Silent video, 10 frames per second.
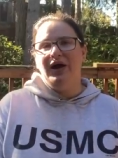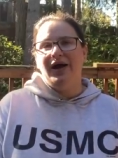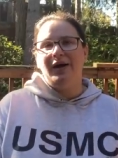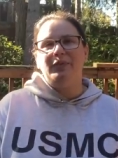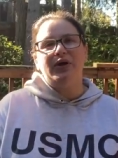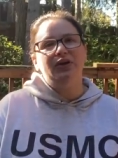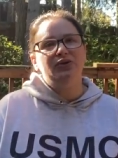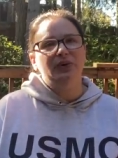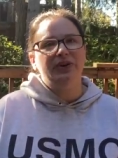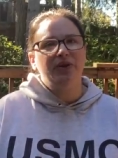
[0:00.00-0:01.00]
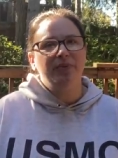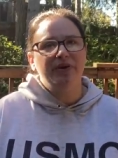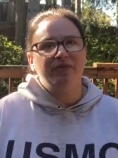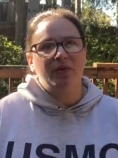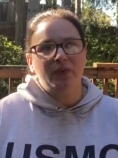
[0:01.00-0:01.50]
I'm gonna do a little bit
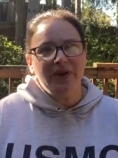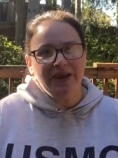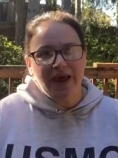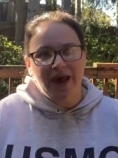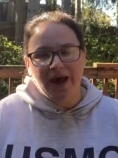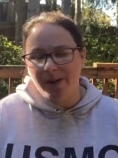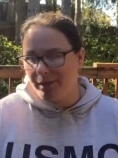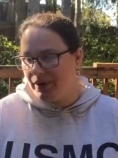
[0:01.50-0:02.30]
of a recap.